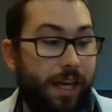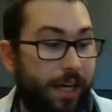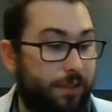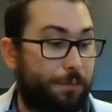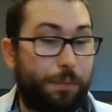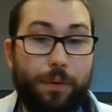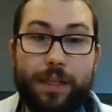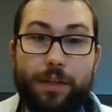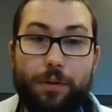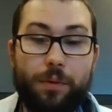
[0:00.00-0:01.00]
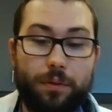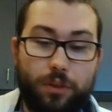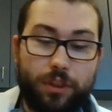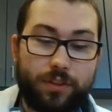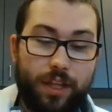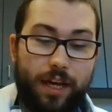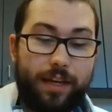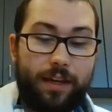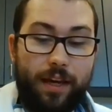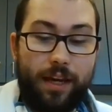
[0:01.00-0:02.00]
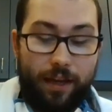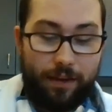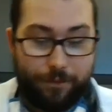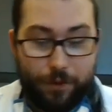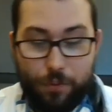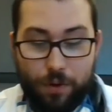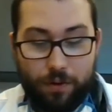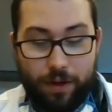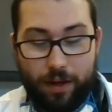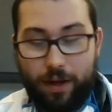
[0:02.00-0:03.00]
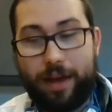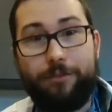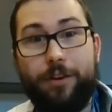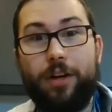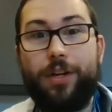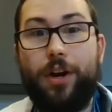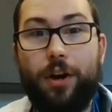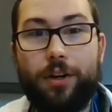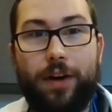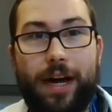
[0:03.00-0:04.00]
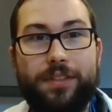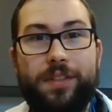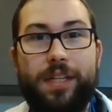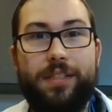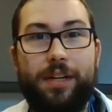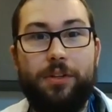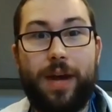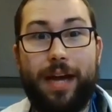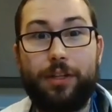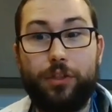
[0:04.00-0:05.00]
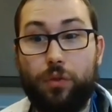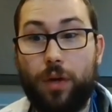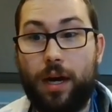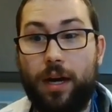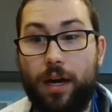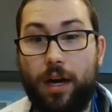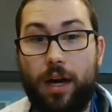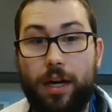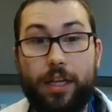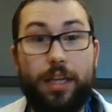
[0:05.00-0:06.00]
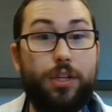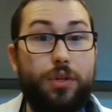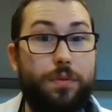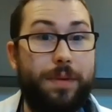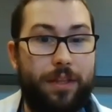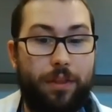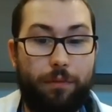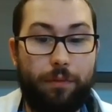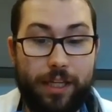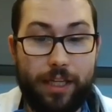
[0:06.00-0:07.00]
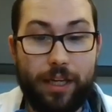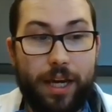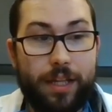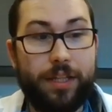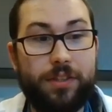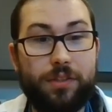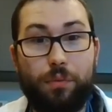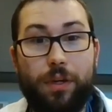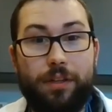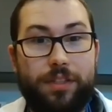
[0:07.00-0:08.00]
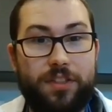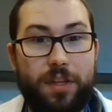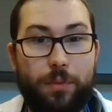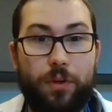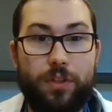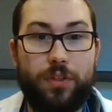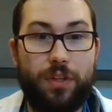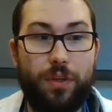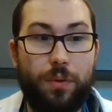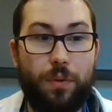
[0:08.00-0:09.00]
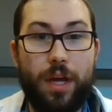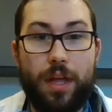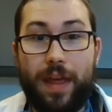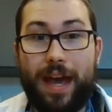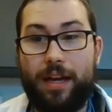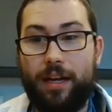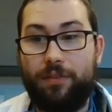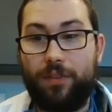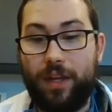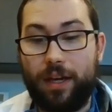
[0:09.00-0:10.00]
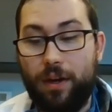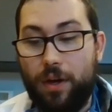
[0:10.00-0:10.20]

It's pretty cool. Just like if you have gone to art class and they tell you how to draw a cube in 3D, this is really similar to that kind of thing.